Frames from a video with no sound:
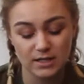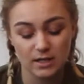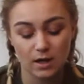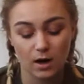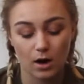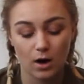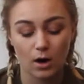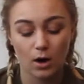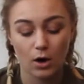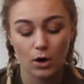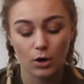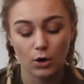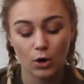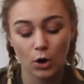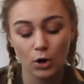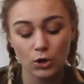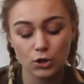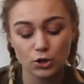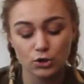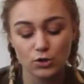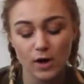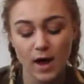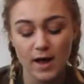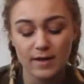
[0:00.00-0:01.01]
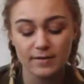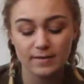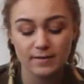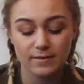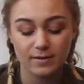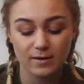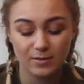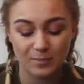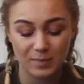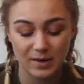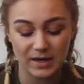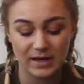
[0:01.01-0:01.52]
are contrast,
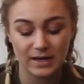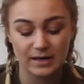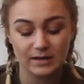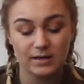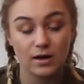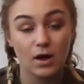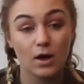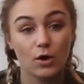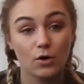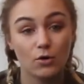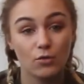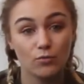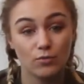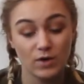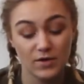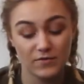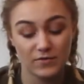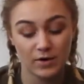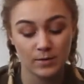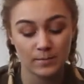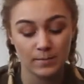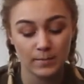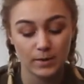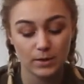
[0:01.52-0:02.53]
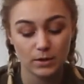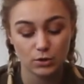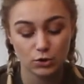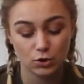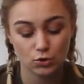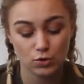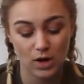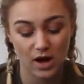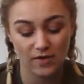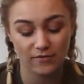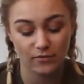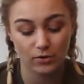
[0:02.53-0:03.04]
speed, rhythm,
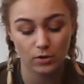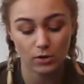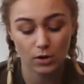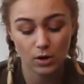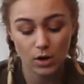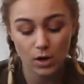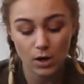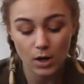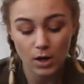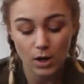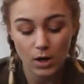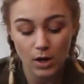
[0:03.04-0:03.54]
travel,